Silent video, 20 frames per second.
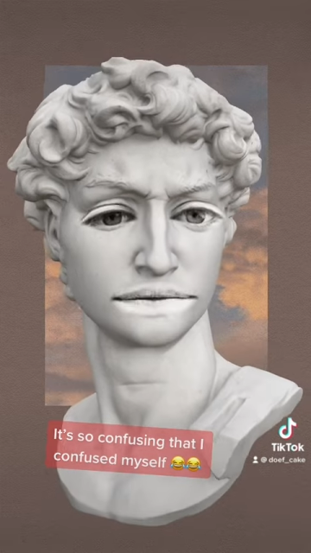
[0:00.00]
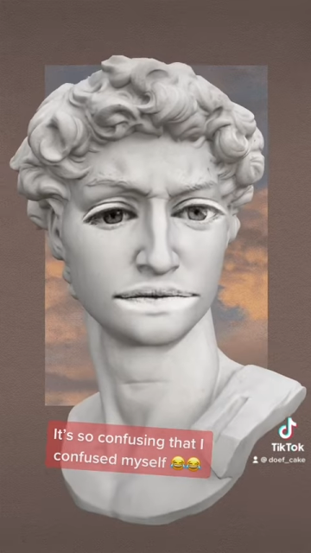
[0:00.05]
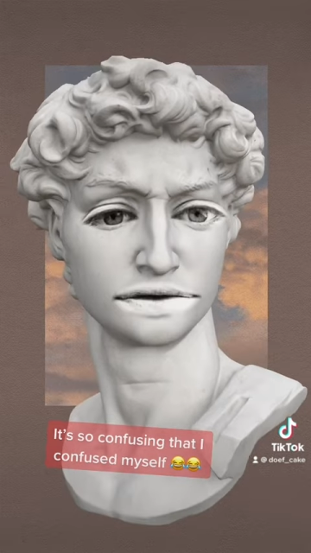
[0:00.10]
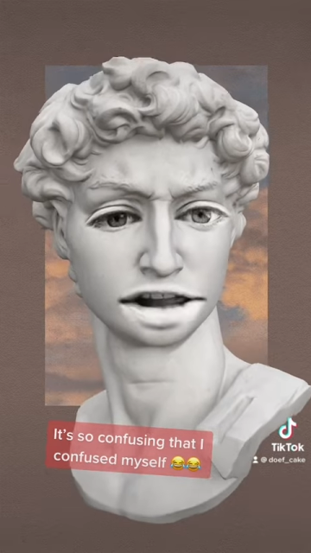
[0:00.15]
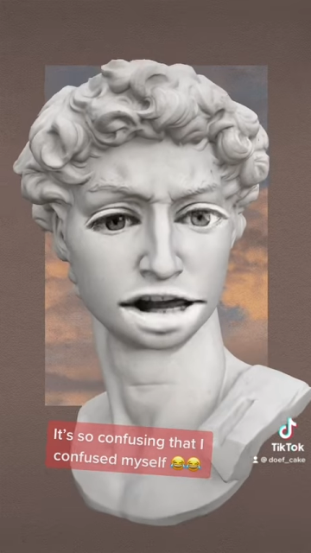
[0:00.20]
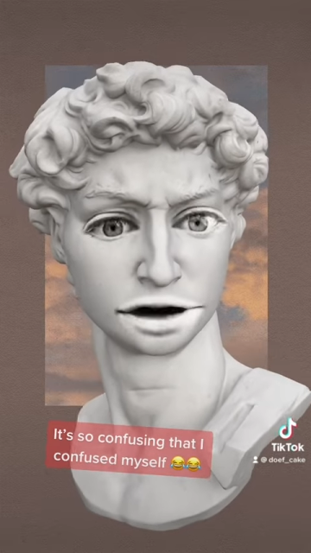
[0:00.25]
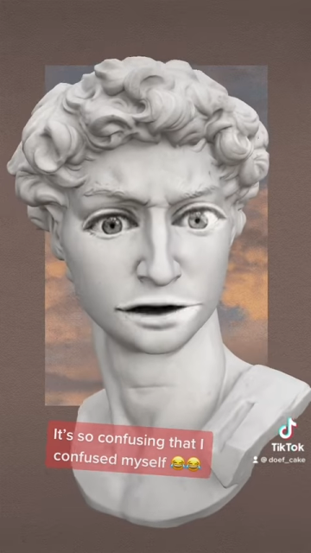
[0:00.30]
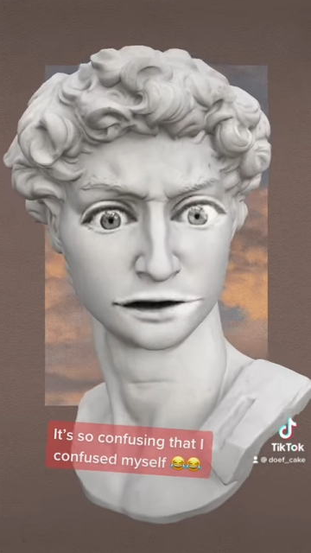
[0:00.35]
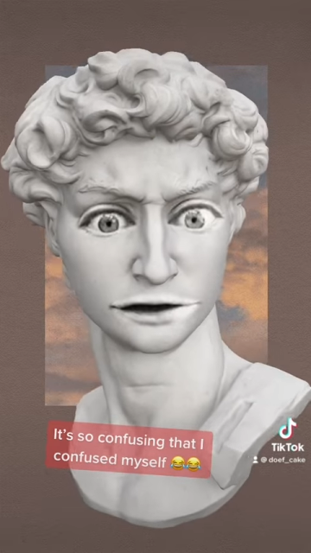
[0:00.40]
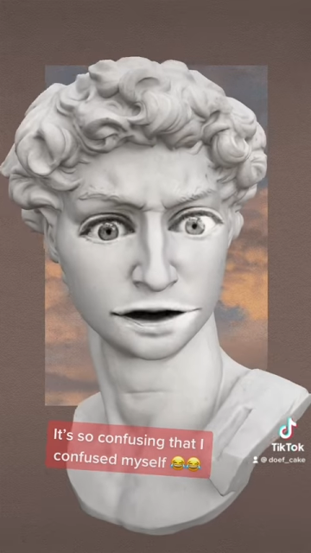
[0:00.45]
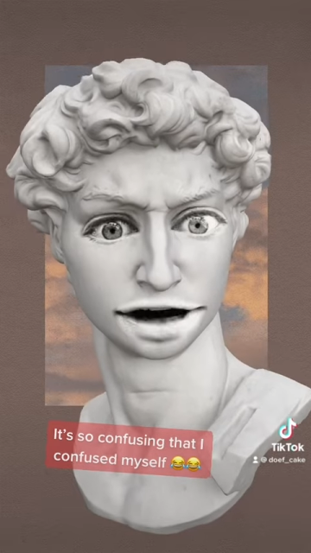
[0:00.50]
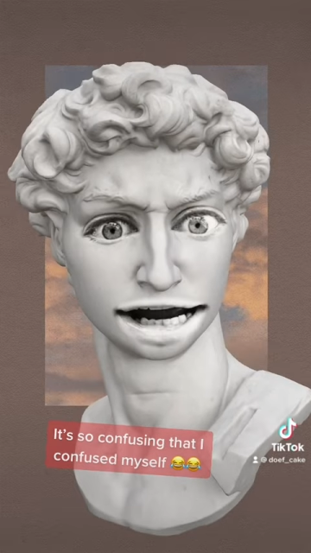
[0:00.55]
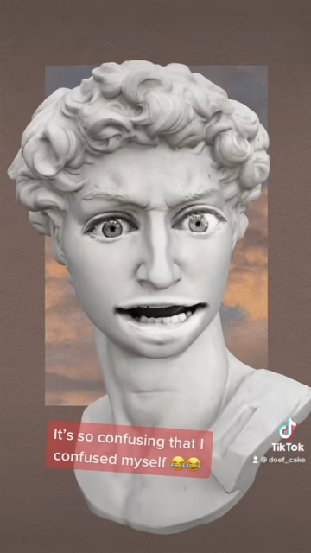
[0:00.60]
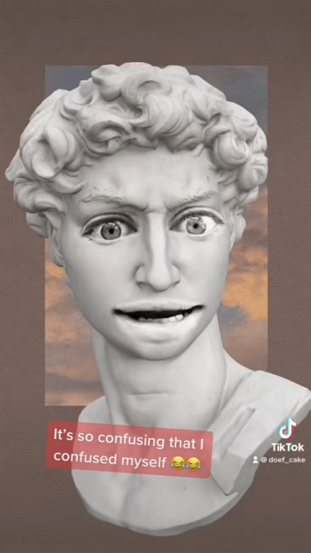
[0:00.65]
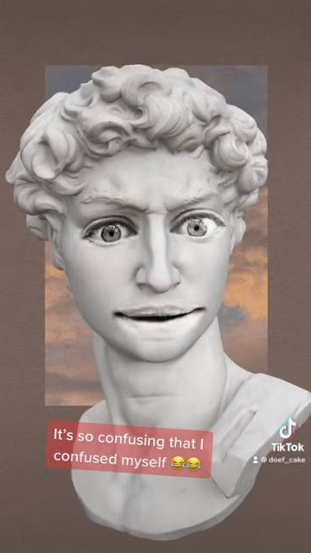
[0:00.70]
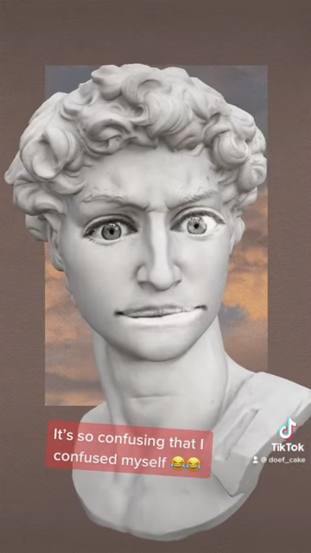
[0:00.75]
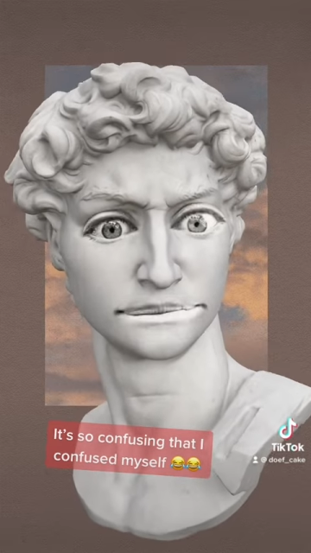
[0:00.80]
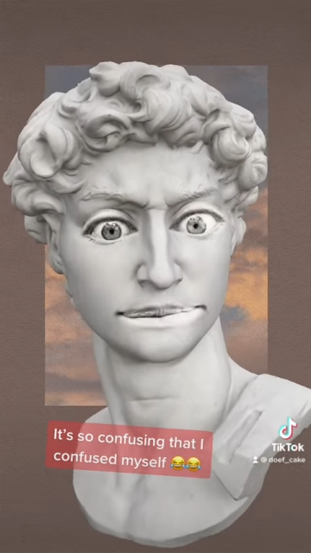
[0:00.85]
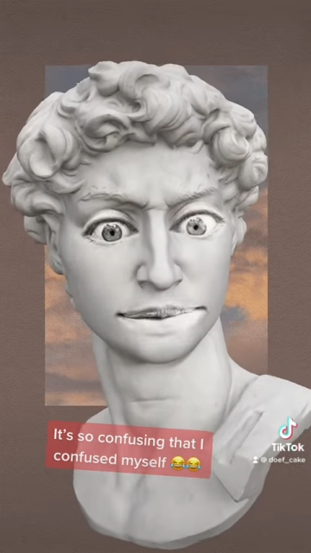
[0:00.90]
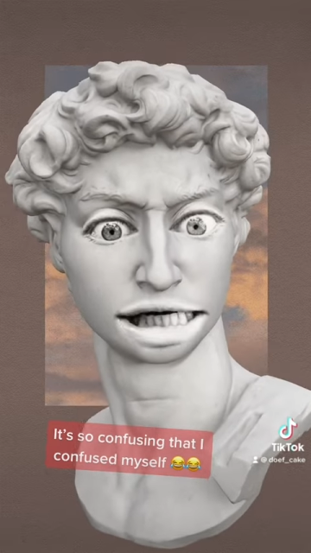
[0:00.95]
You
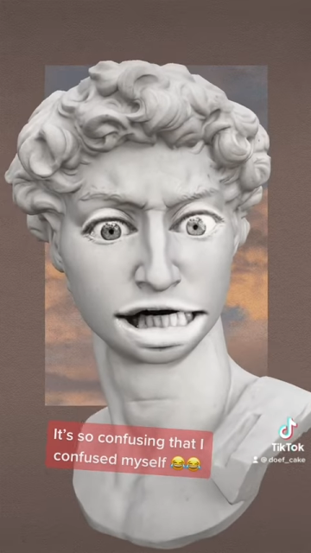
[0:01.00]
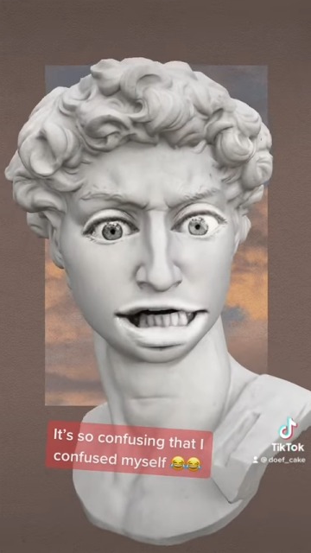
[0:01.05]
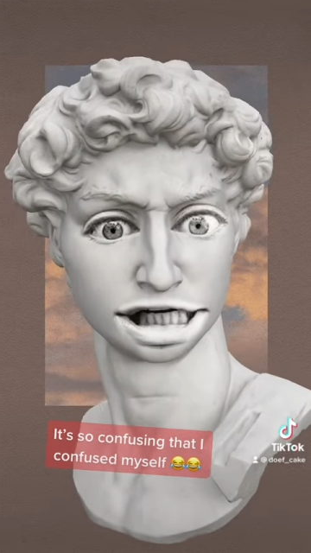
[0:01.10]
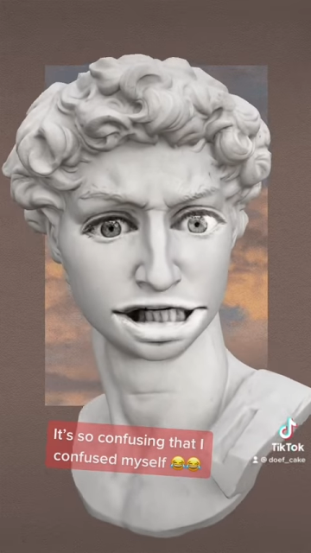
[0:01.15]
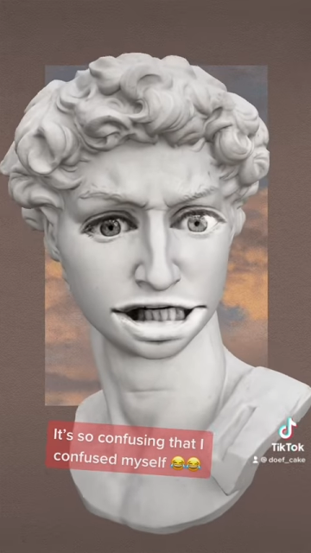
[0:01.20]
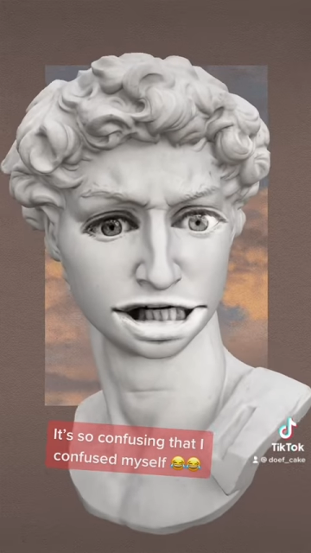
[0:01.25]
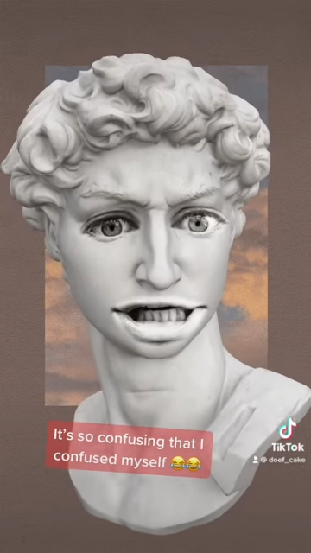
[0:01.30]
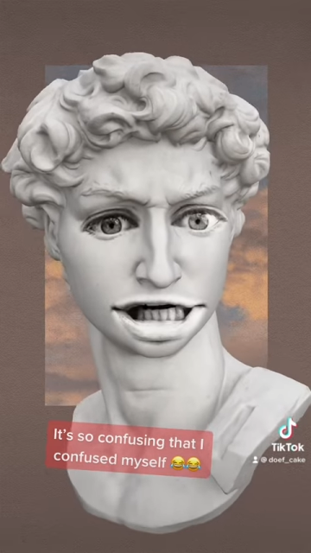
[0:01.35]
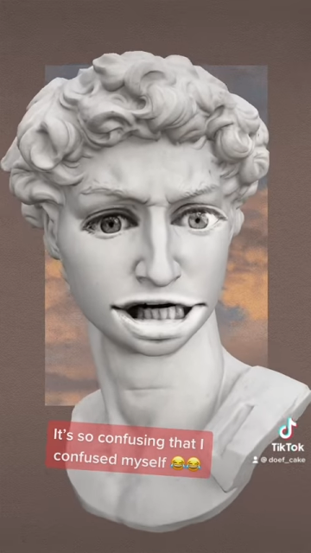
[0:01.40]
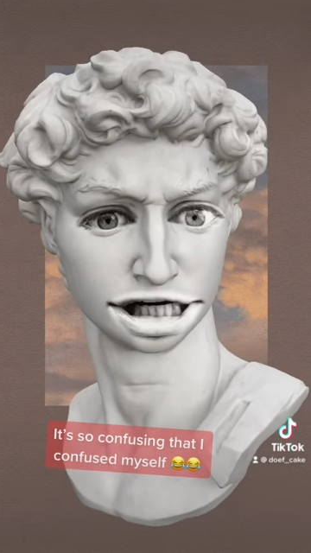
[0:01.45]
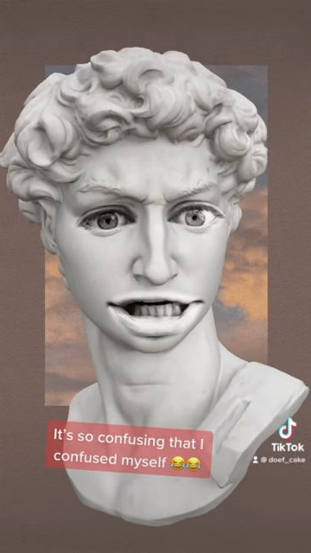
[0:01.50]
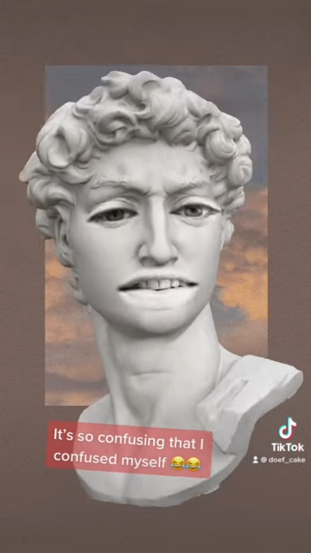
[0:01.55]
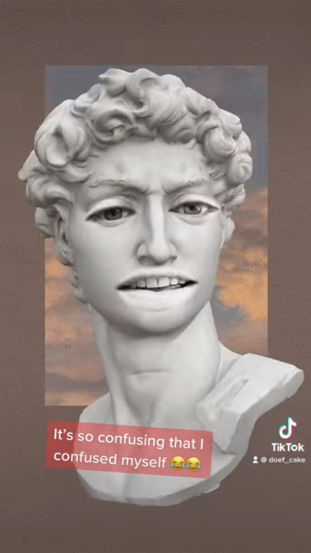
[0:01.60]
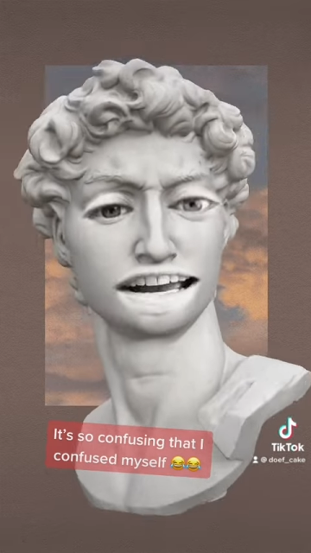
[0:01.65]
freaking bitch.